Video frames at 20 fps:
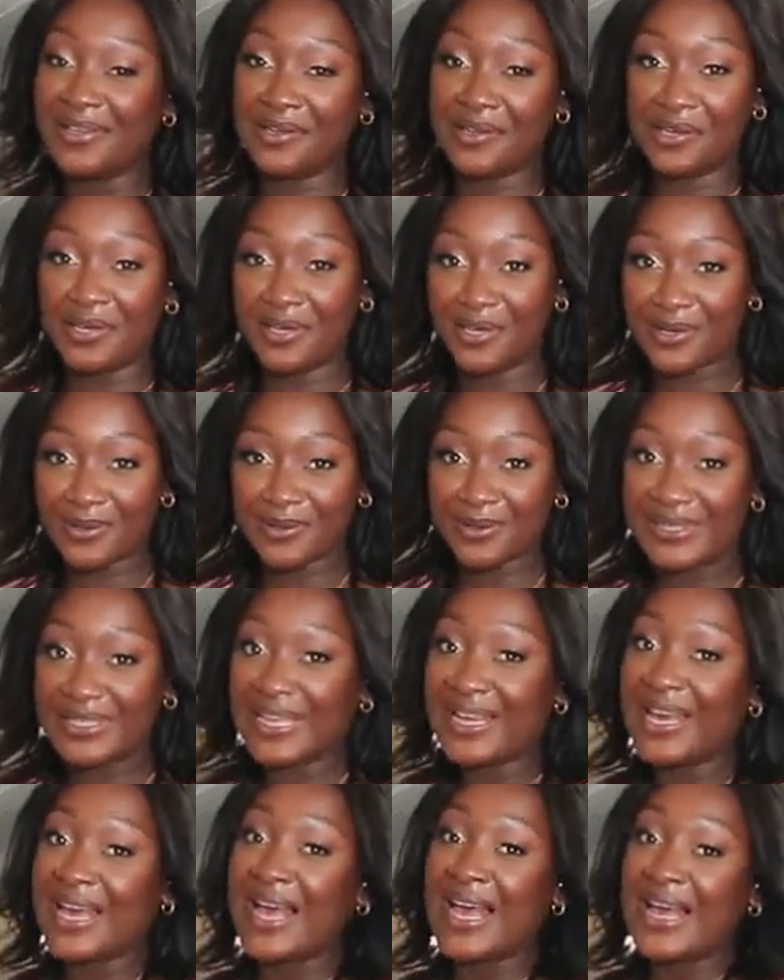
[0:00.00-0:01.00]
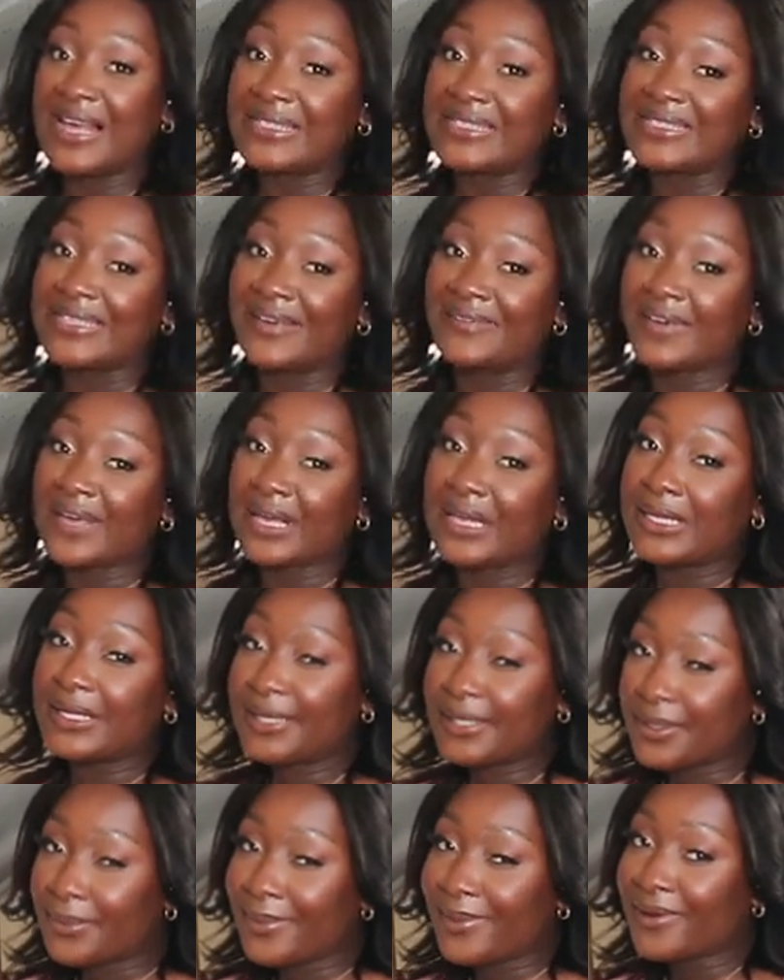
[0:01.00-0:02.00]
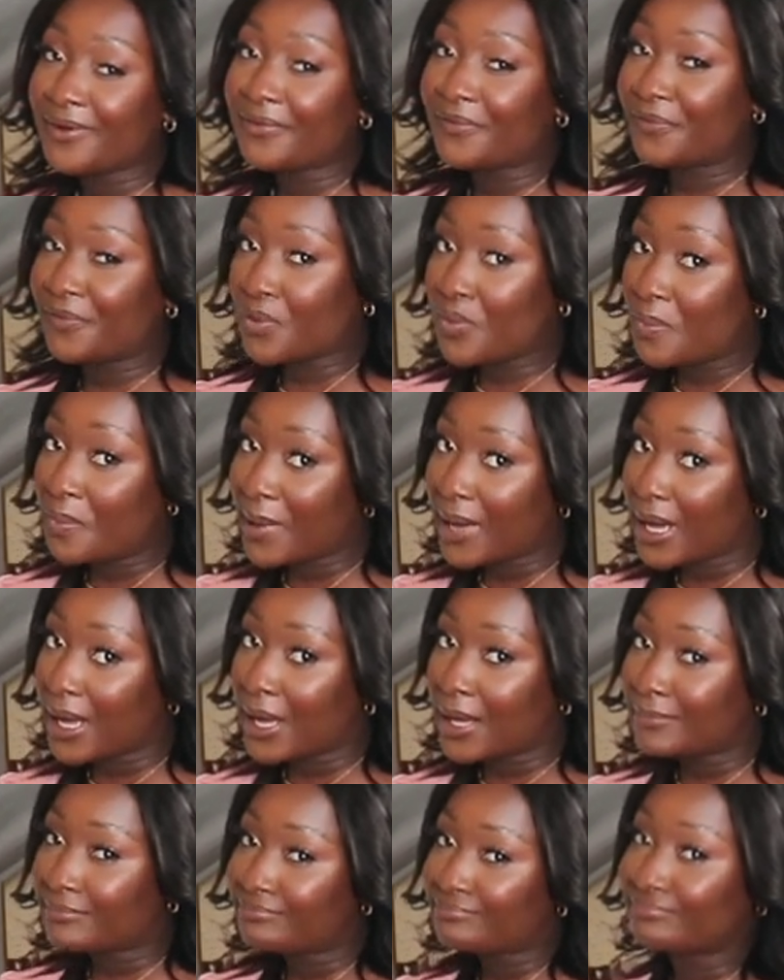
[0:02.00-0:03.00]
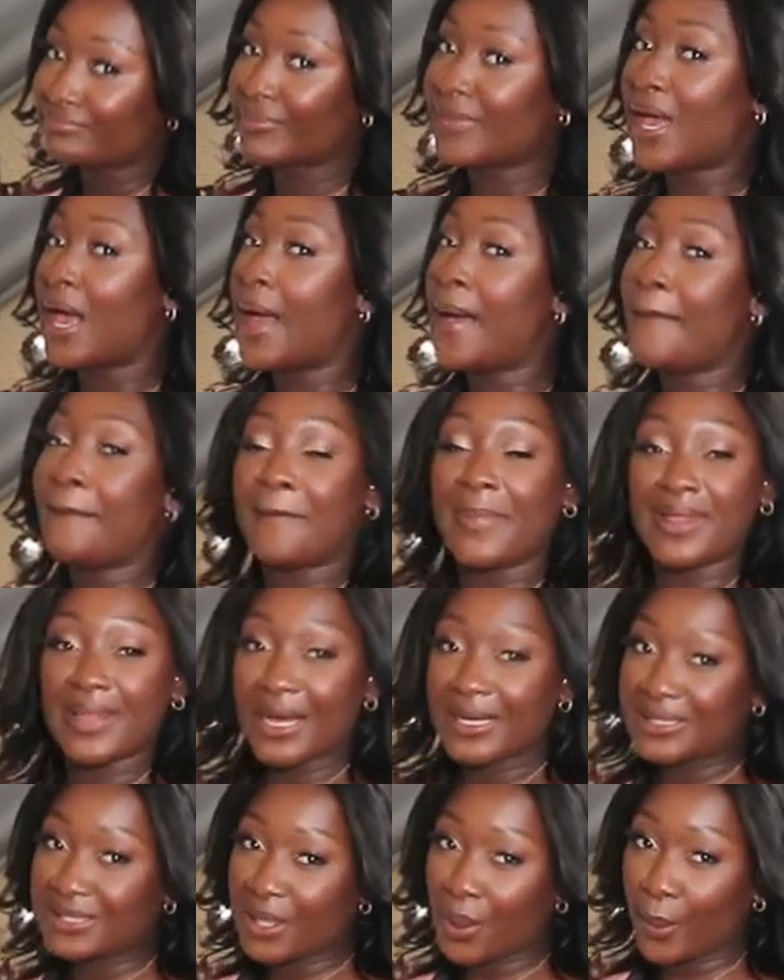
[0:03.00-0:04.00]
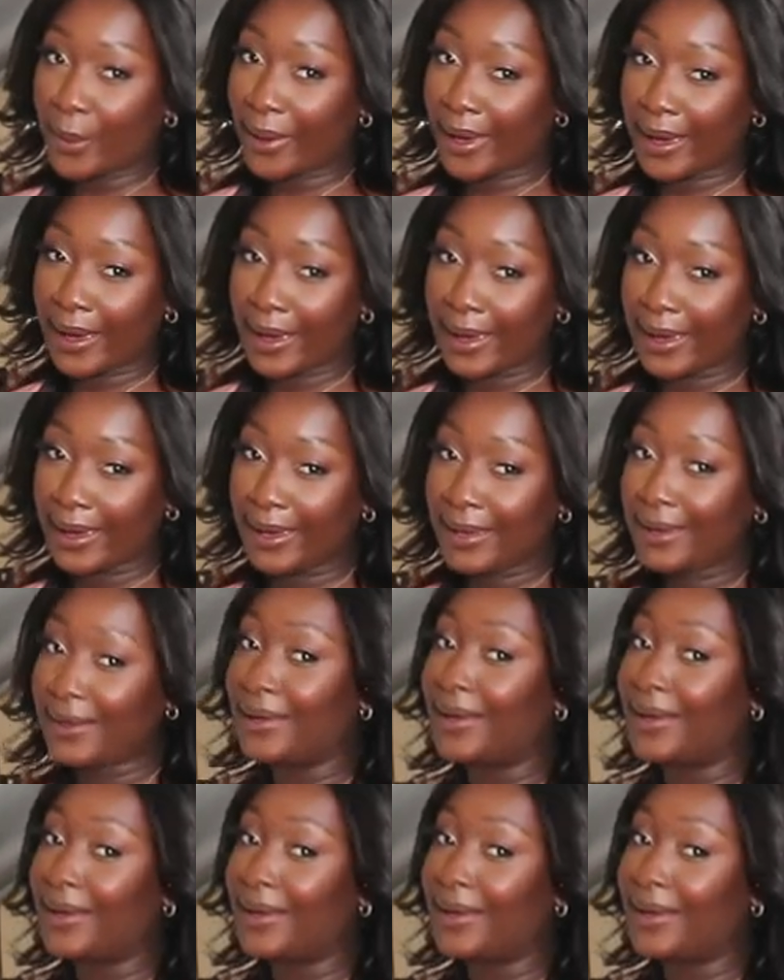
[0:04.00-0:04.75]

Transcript: cute it's giving a little bit of fupa but that's okay